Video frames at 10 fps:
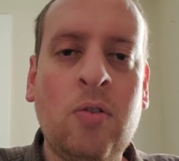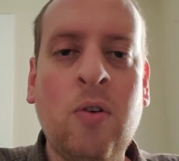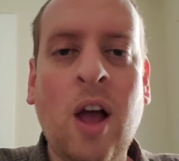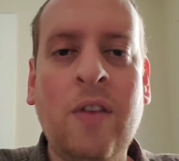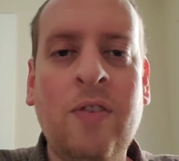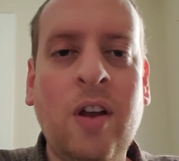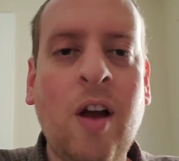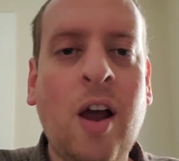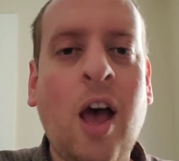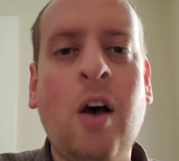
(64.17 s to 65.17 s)
trying to figure
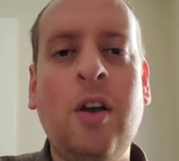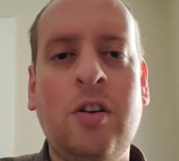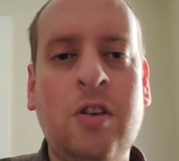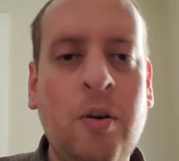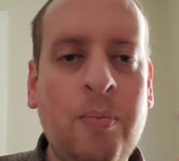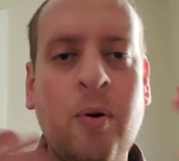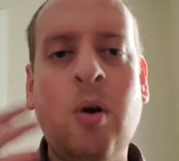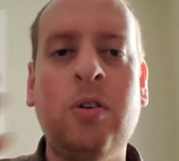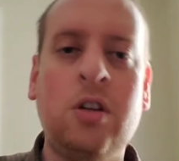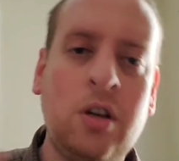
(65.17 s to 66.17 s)
out how you should
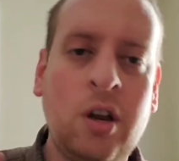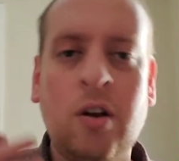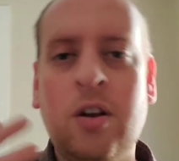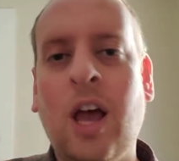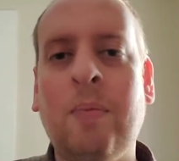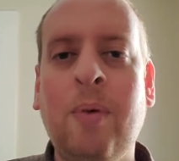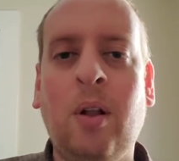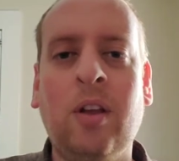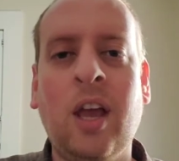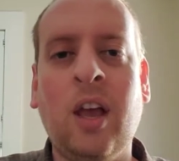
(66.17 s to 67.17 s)
approach your deck
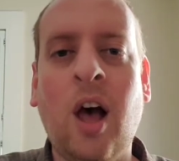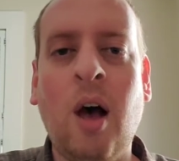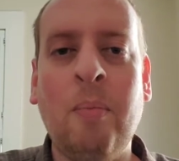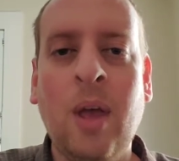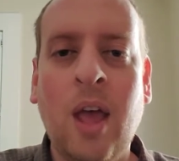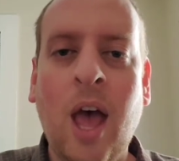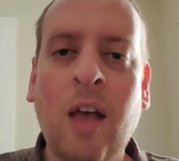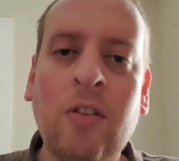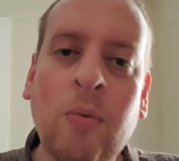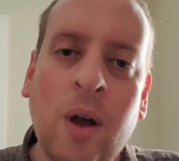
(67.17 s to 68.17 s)
building
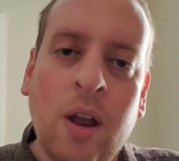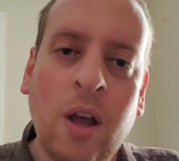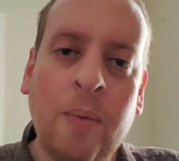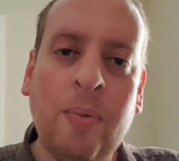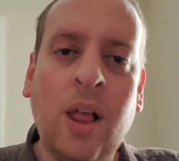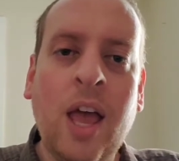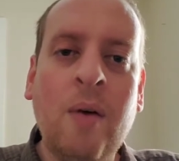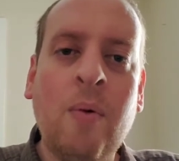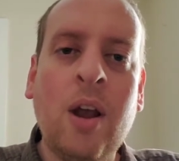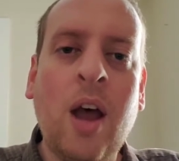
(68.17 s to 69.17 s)
as to what you're going to play
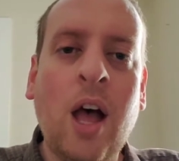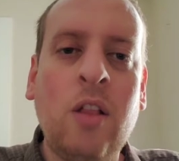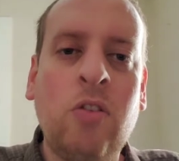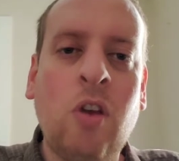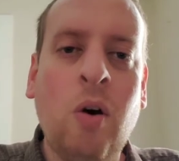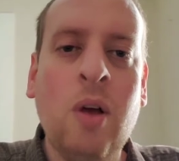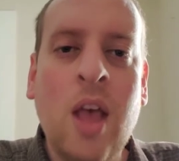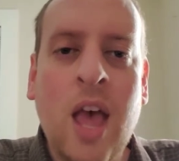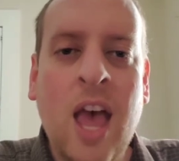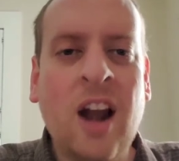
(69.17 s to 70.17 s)
and whatnot. So,
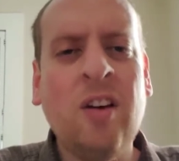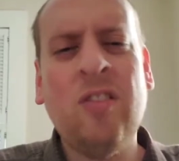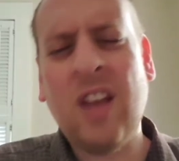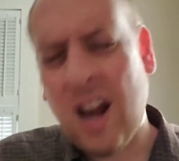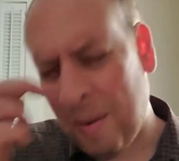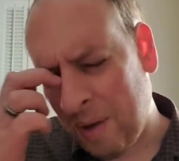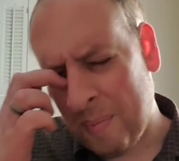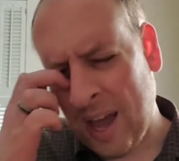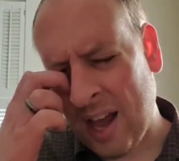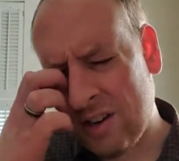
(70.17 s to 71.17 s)
and understand I'm
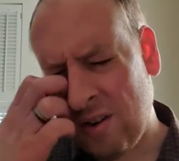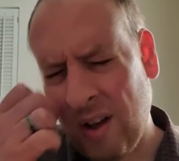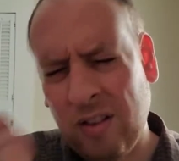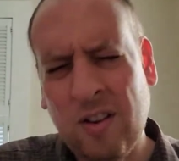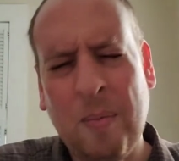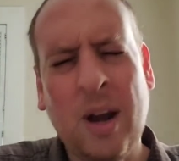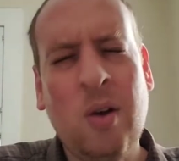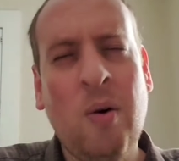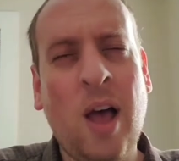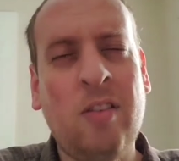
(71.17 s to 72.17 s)
coming at you as somebody
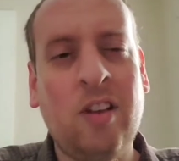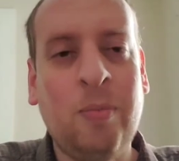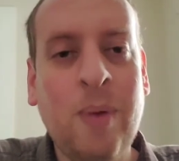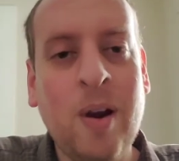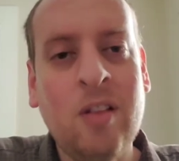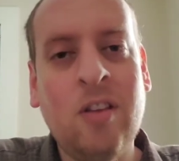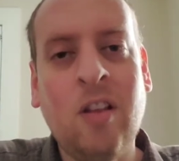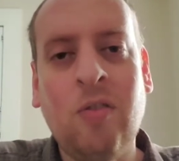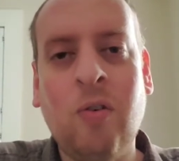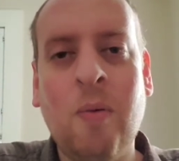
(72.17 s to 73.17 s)
who has experience in
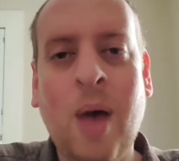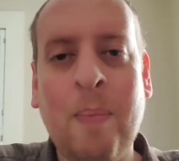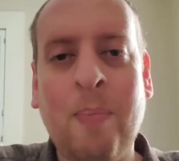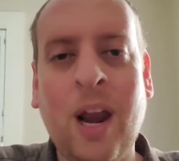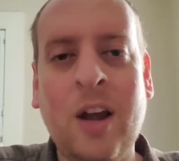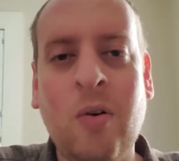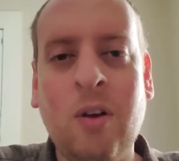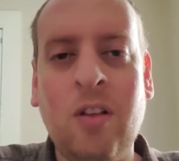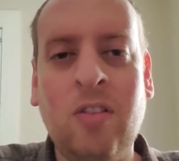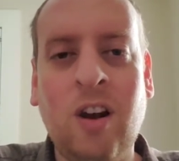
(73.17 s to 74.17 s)
this format, but I don't
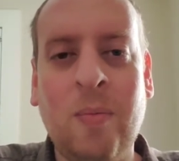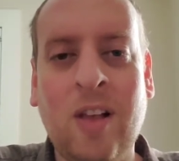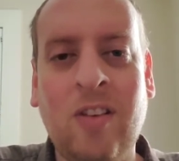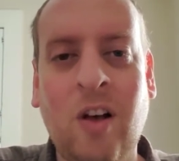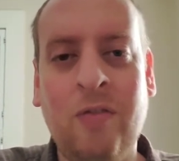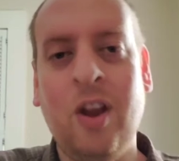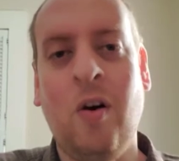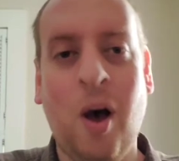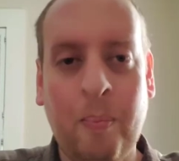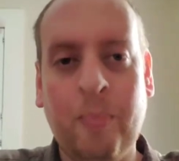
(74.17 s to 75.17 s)
consider myself, you
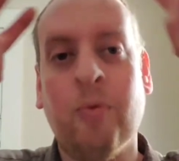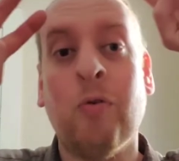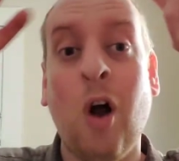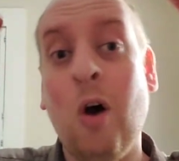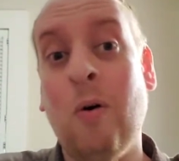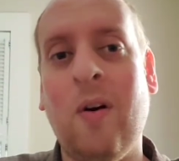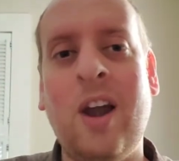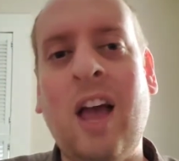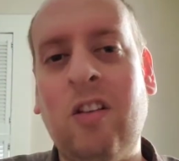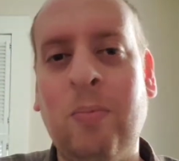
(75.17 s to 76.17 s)
know, a pro or an
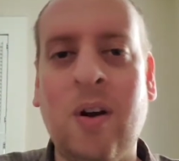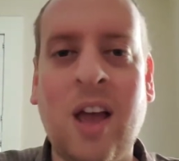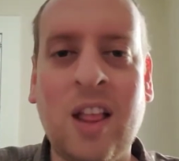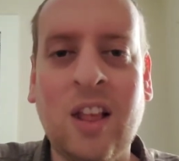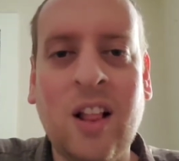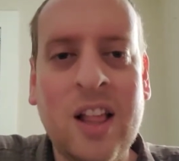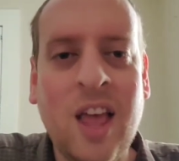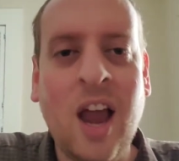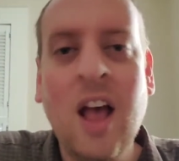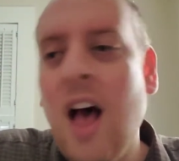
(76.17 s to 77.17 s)
expert or anything like
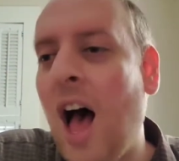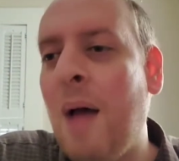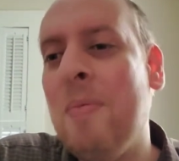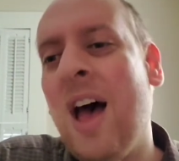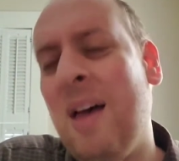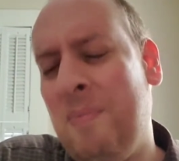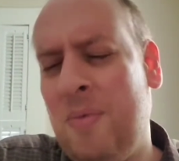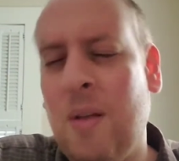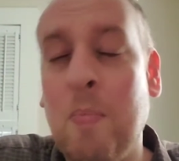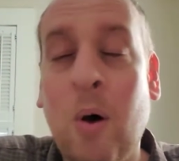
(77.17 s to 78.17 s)
that. I'm
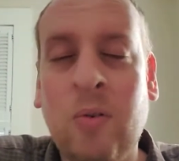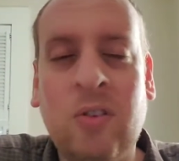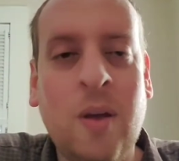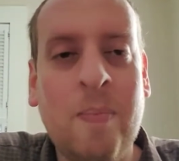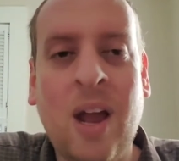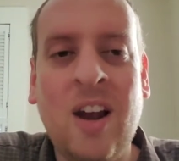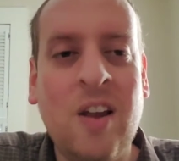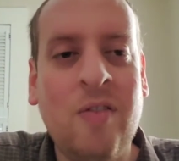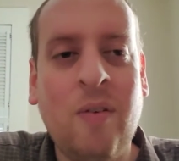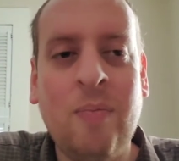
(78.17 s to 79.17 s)
not the most
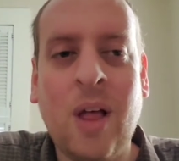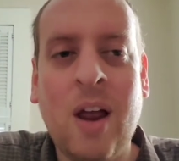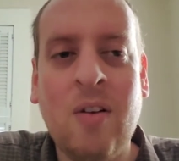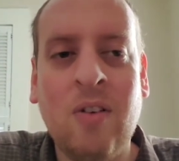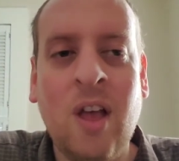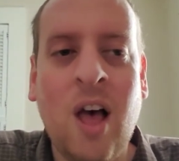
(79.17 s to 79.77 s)
competitive of players.